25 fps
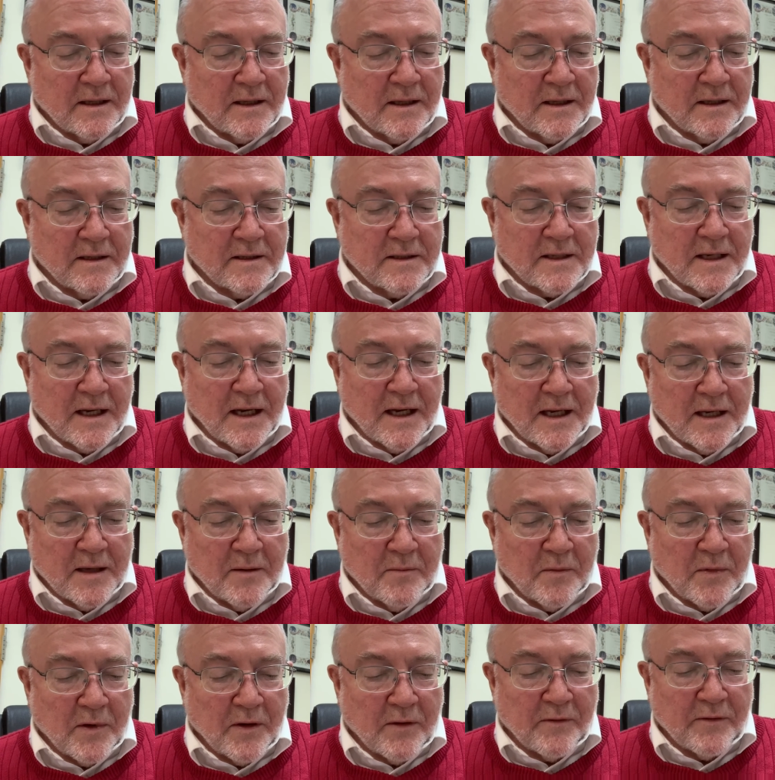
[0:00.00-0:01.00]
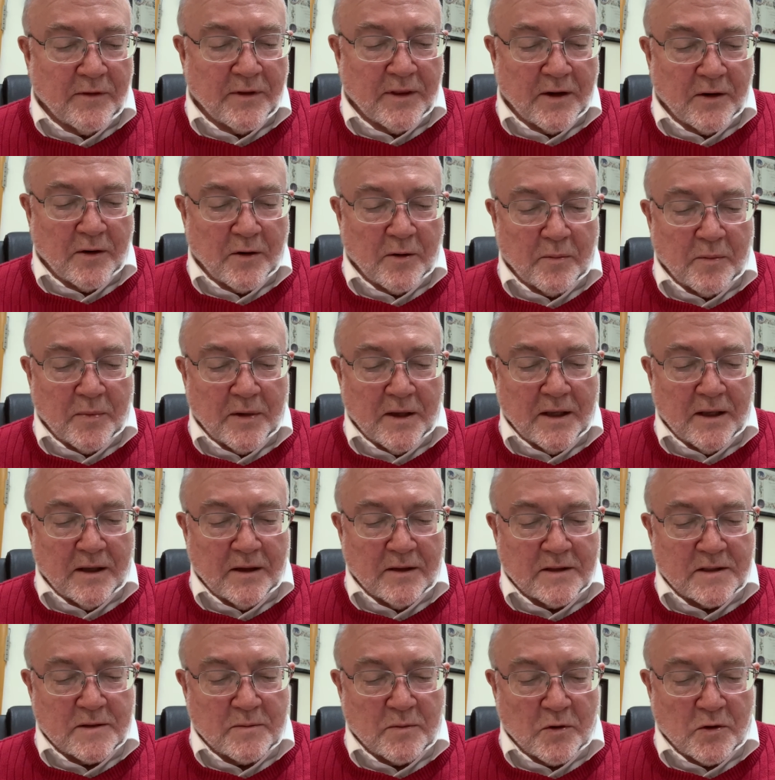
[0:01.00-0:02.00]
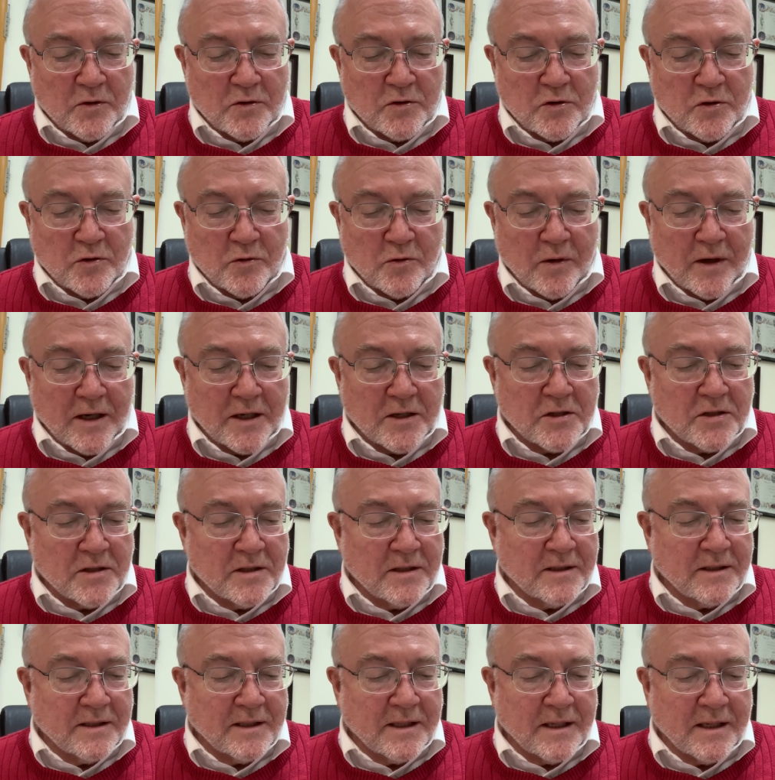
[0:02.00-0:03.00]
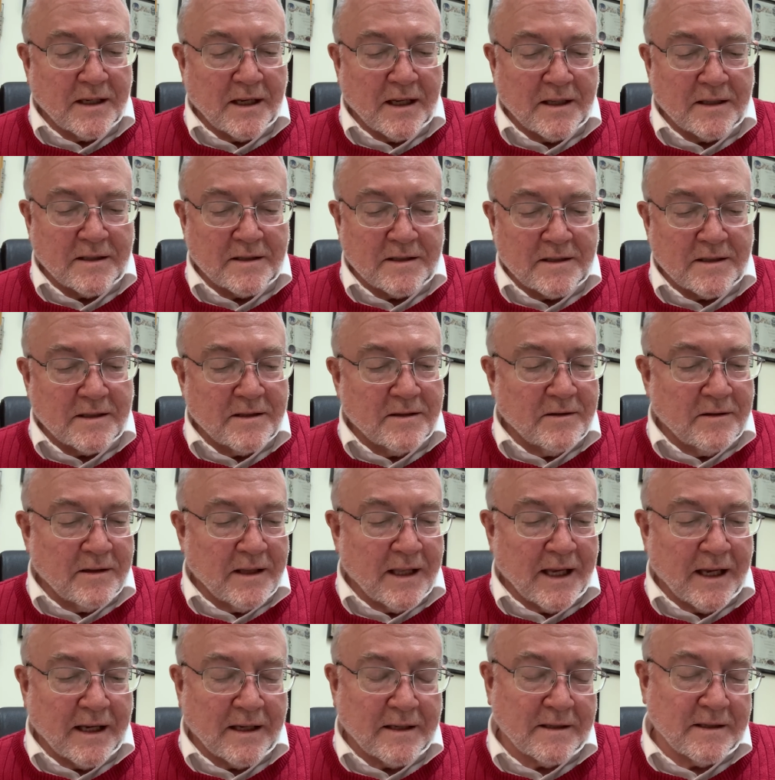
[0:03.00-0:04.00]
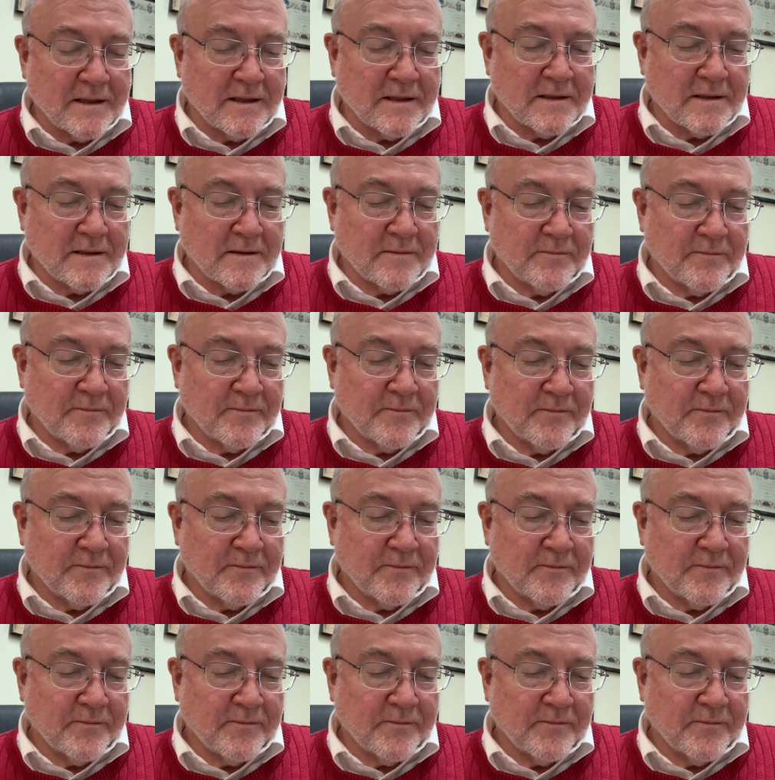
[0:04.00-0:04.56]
in time of therapy and spiritual direction cannot still access.